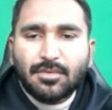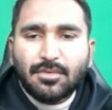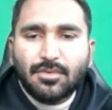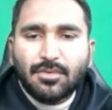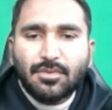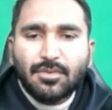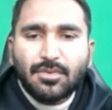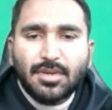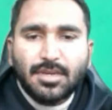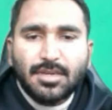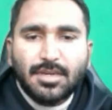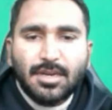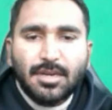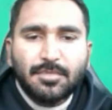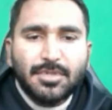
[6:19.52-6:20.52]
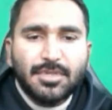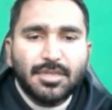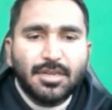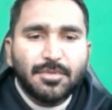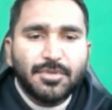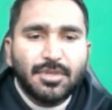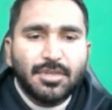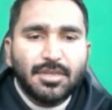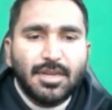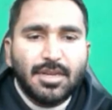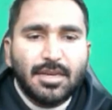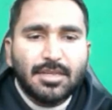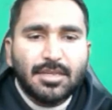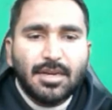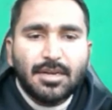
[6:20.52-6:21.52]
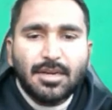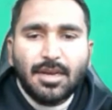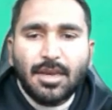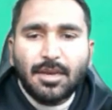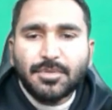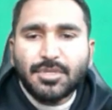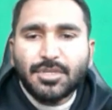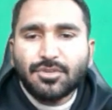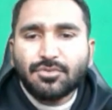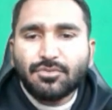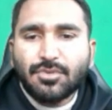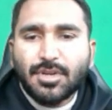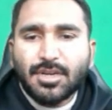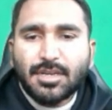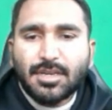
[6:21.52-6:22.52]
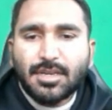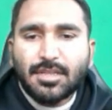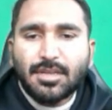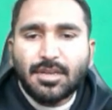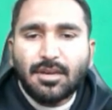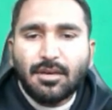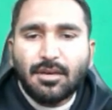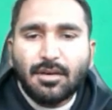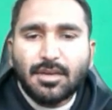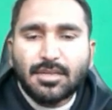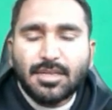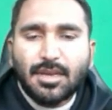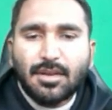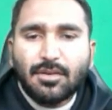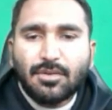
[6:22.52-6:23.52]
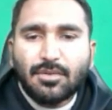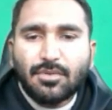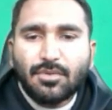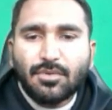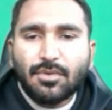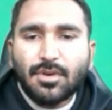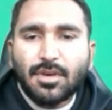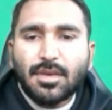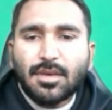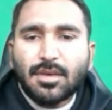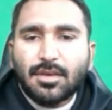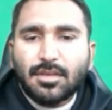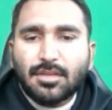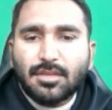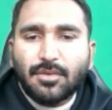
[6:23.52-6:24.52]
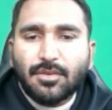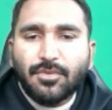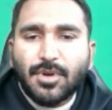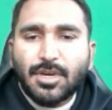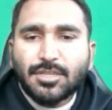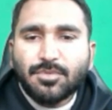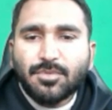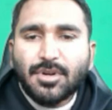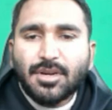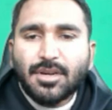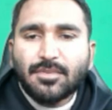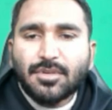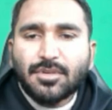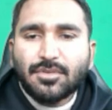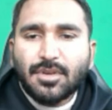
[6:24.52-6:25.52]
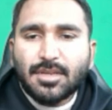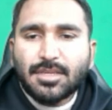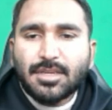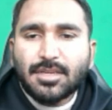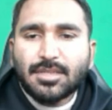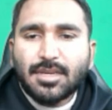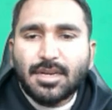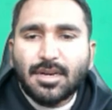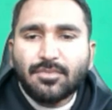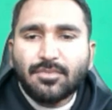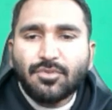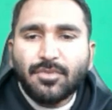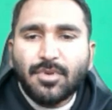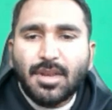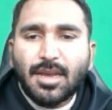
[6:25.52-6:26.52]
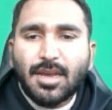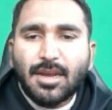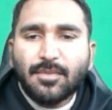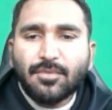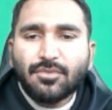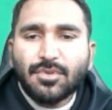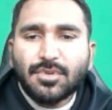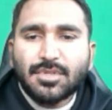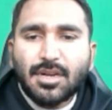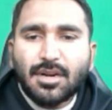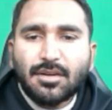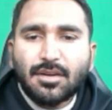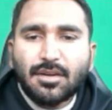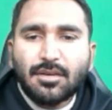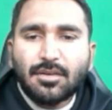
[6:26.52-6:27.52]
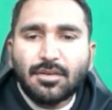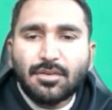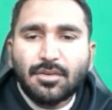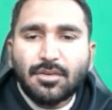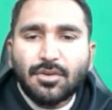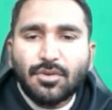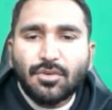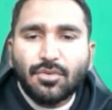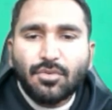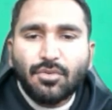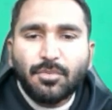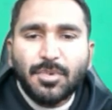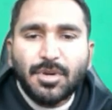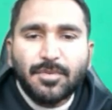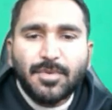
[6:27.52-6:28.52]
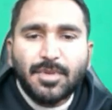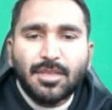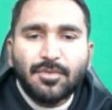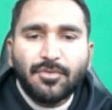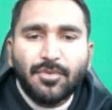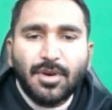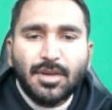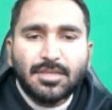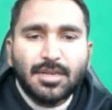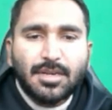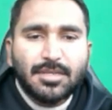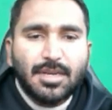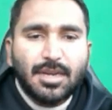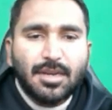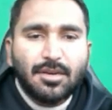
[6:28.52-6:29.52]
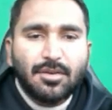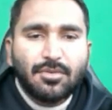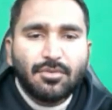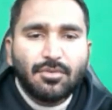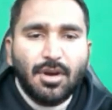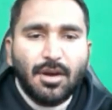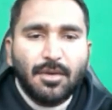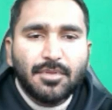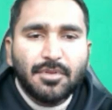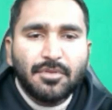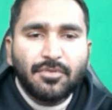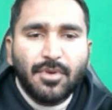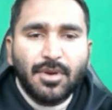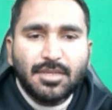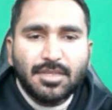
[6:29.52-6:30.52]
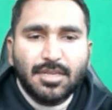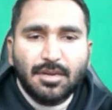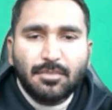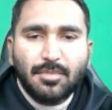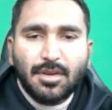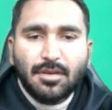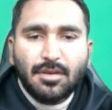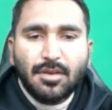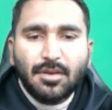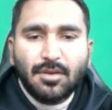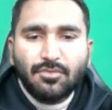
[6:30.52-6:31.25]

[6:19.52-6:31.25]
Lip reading: Okay, type description in the next cell, type C2 rating in the last cell on row. The first point of this question is that we will have to insert a row between the first and second row of the first table.